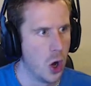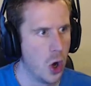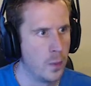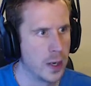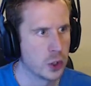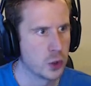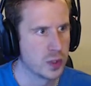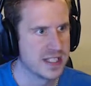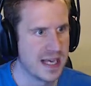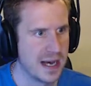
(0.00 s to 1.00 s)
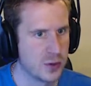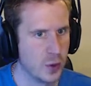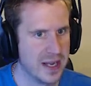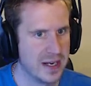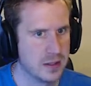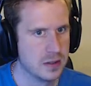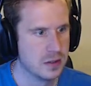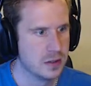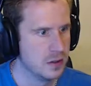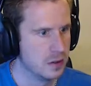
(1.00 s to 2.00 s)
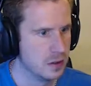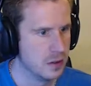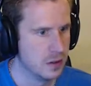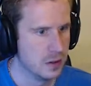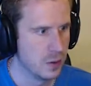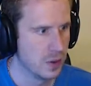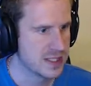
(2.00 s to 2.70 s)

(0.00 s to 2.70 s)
Oh my god, what is that on your head? What is